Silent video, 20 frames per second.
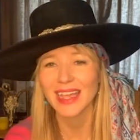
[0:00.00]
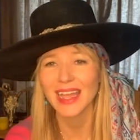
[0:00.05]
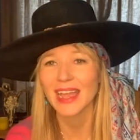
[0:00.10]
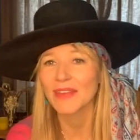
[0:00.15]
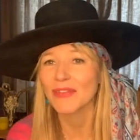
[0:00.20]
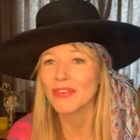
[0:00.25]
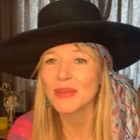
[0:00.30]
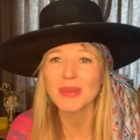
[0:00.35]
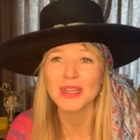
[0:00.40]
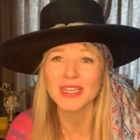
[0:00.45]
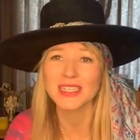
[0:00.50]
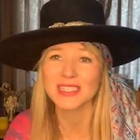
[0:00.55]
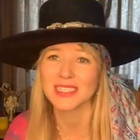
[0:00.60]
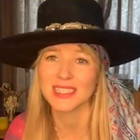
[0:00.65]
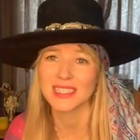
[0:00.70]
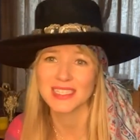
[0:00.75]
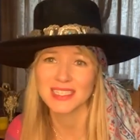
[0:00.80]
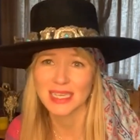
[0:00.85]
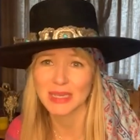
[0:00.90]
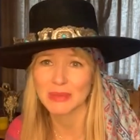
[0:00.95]
everybody's in
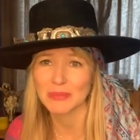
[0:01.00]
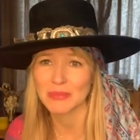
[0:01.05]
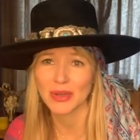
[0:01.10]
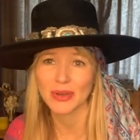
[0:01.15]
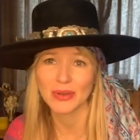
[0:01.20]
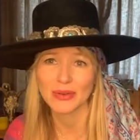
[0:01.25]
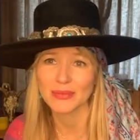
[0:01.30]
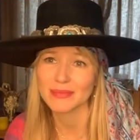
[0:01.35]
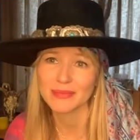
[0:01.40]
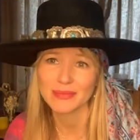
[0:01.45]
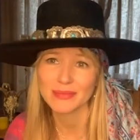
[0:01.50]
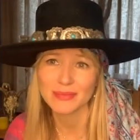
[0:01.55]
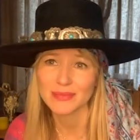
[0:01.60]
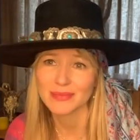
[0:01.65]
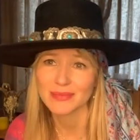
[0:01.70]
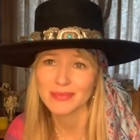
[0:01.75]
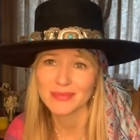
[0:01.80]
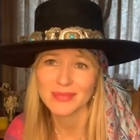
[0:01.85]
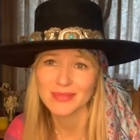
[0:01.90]
the same boat. Yeah.